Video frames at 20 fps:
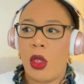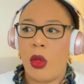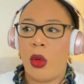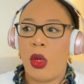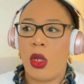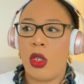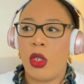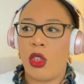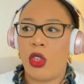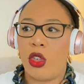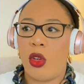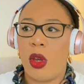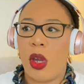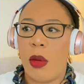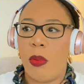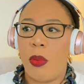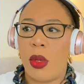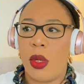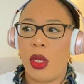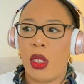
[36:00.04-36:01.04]
they want to
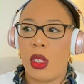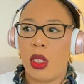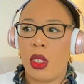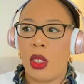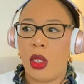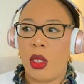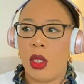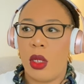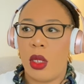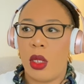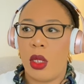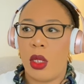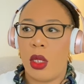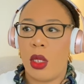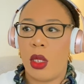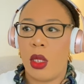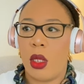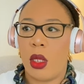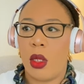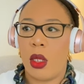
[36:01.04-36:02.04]
trap it. Oh
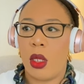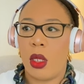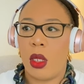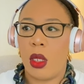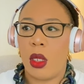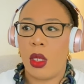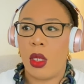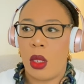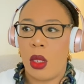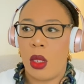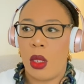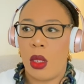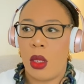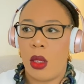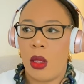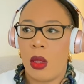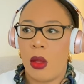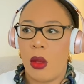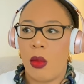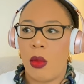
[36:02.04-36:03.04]
my
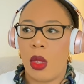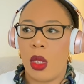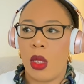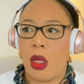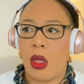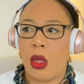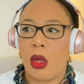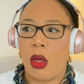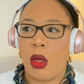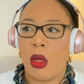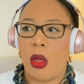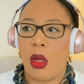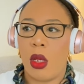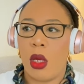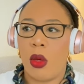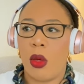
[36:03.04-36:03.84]
God, I